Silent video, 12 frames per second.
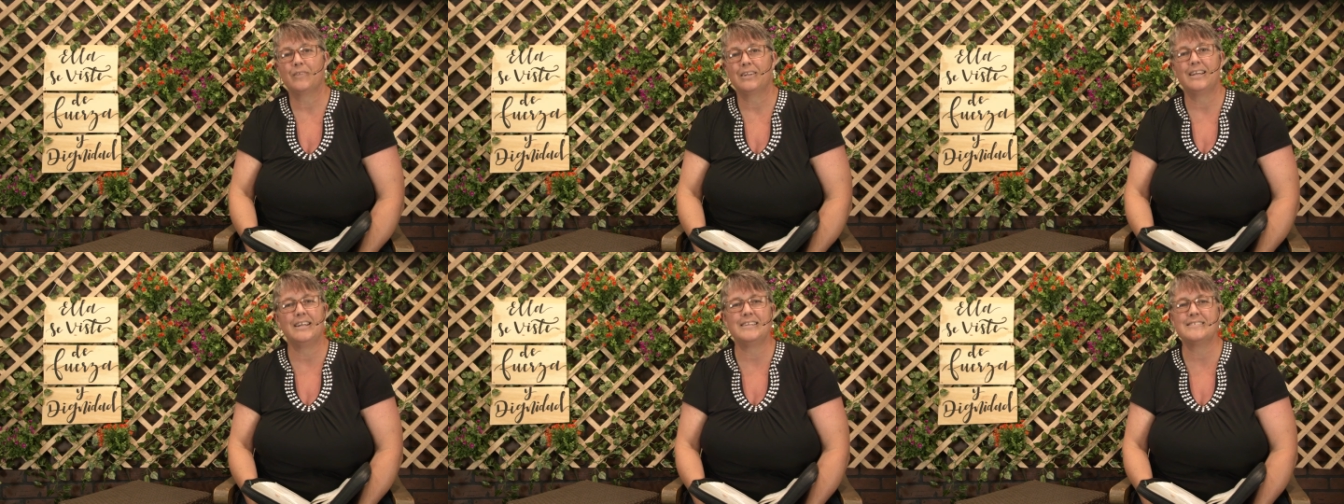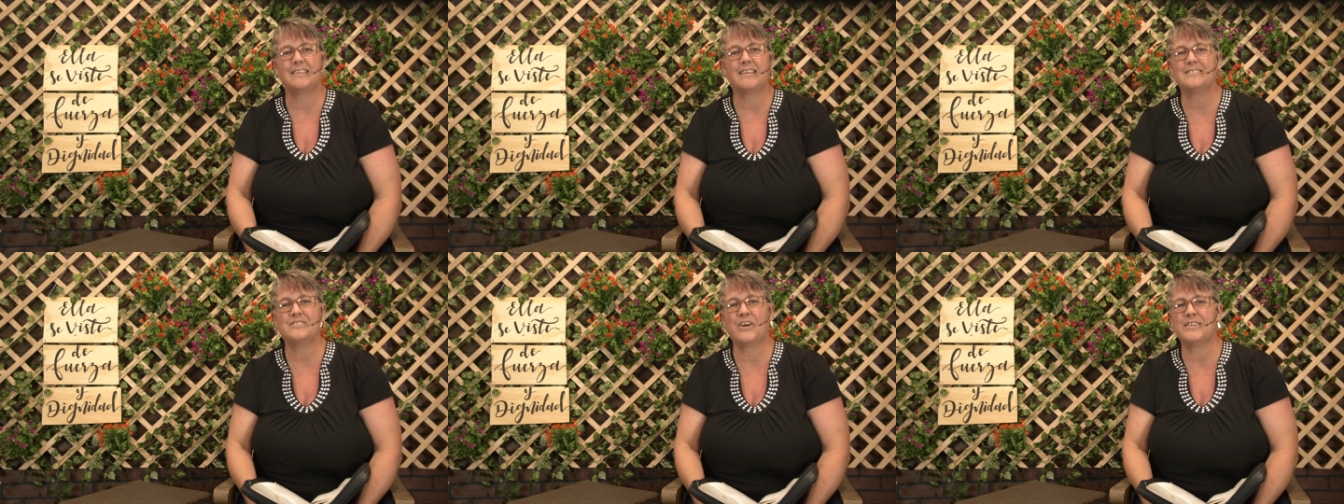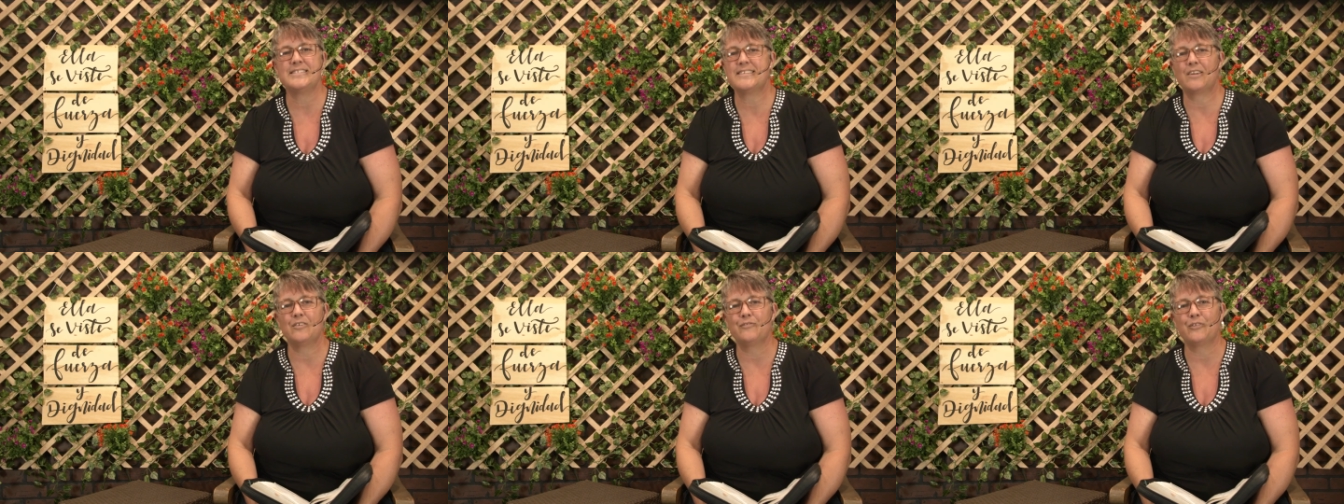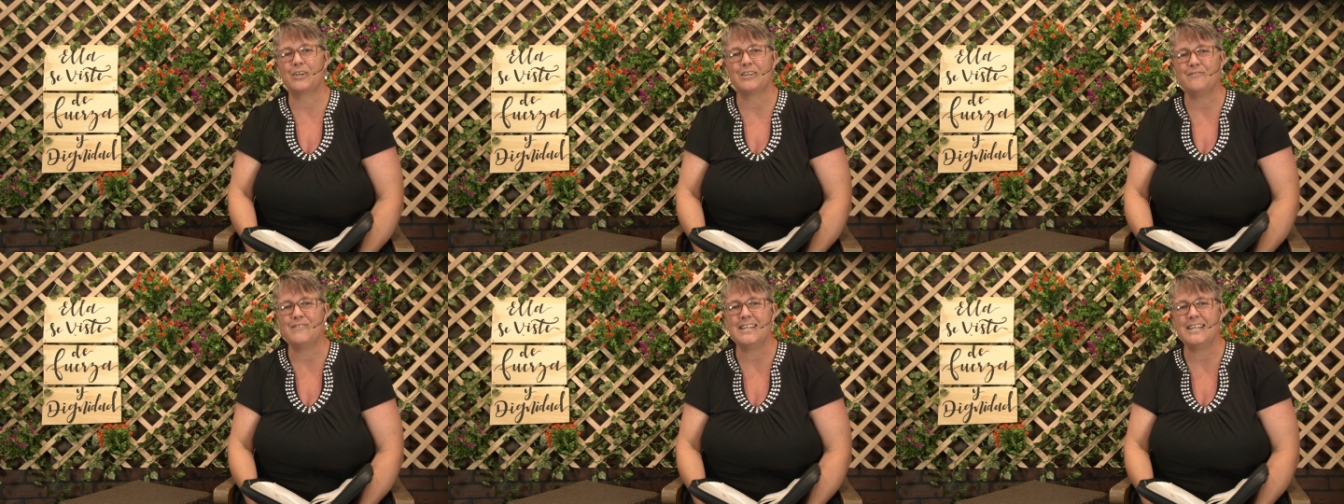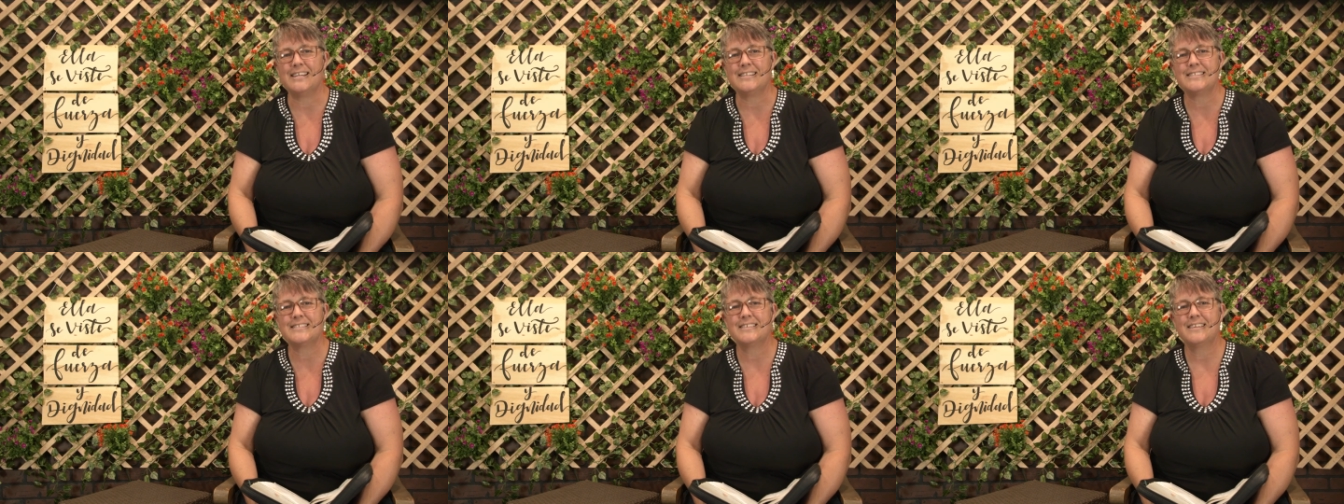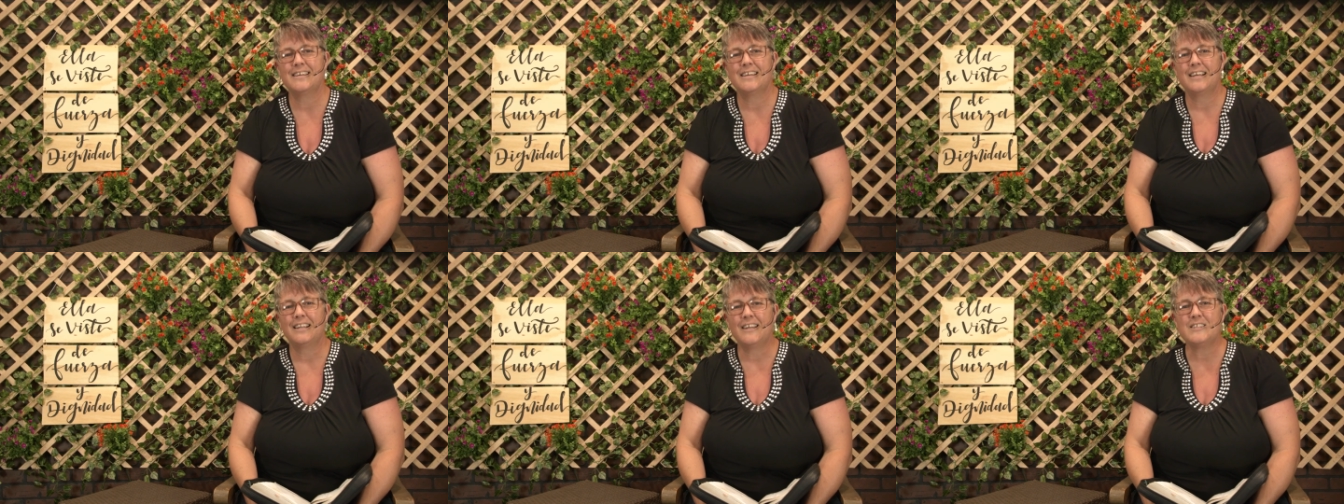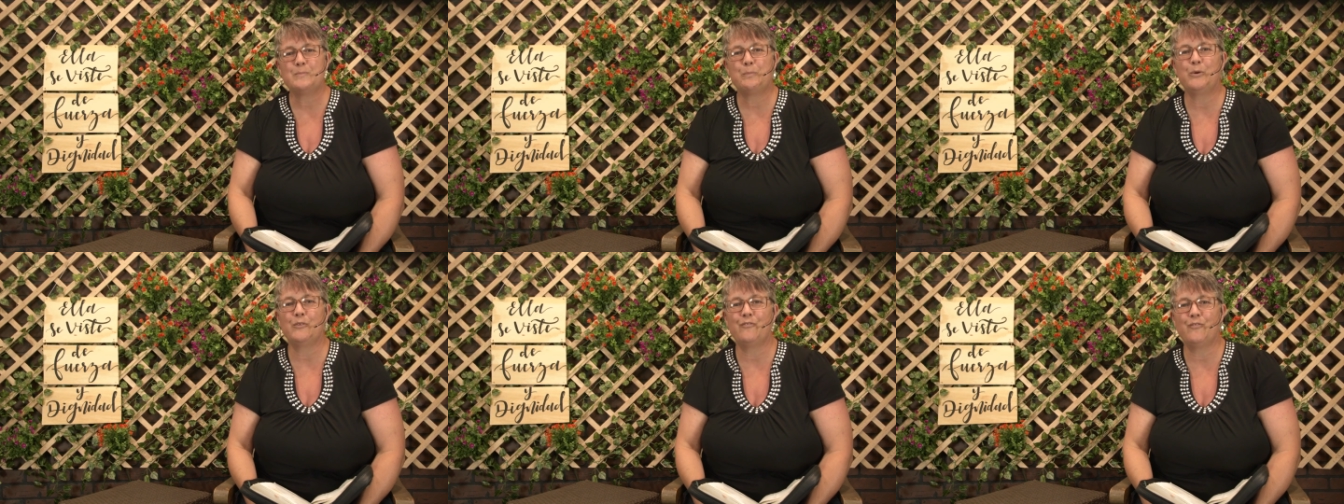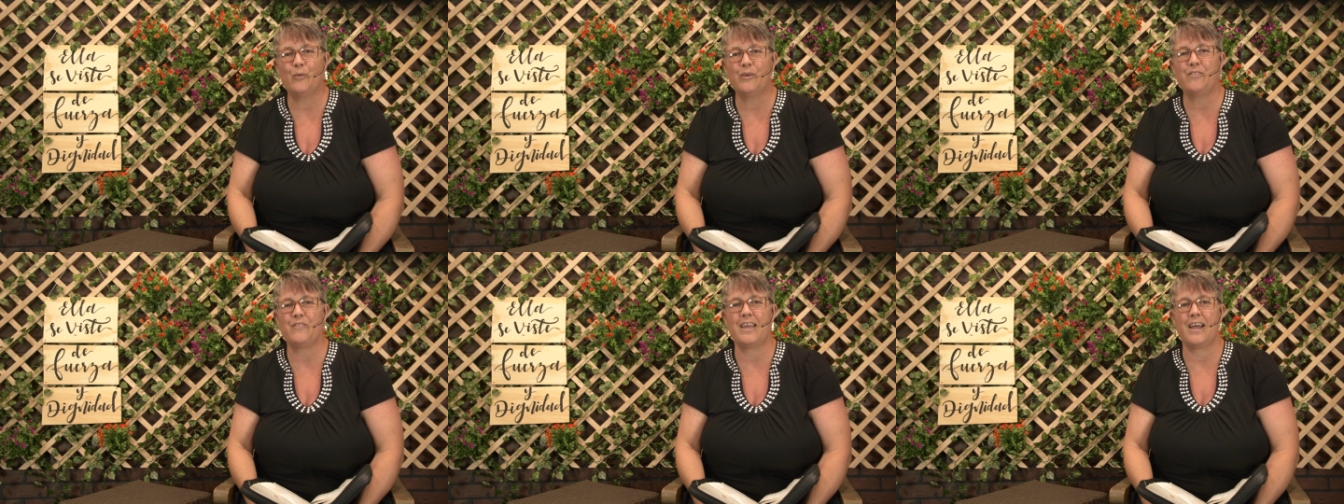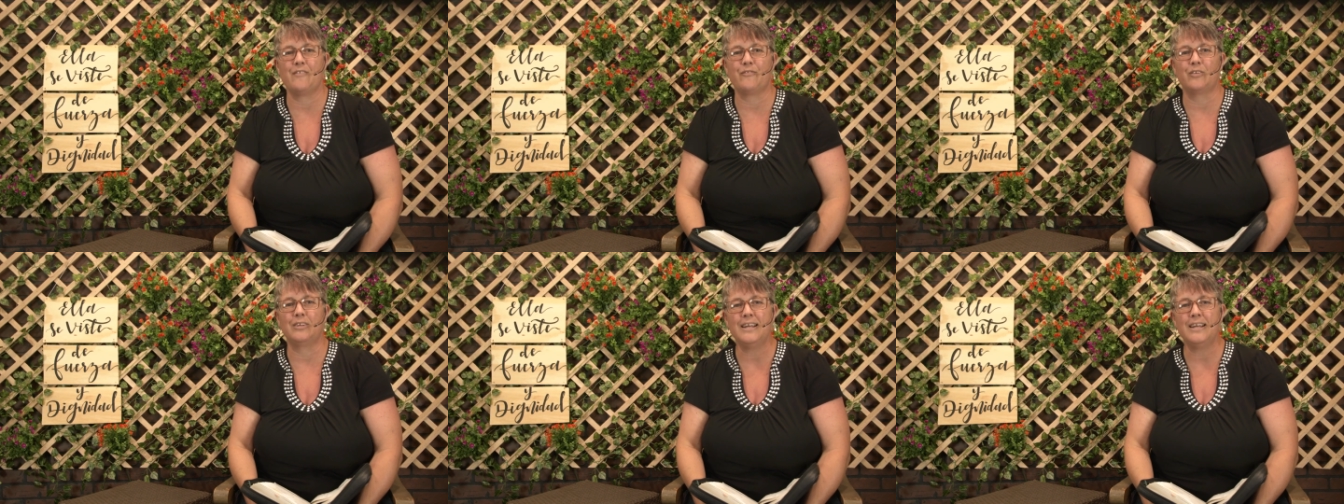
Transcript: Ladies, let's not settle for convenience. Let's put forth the effort.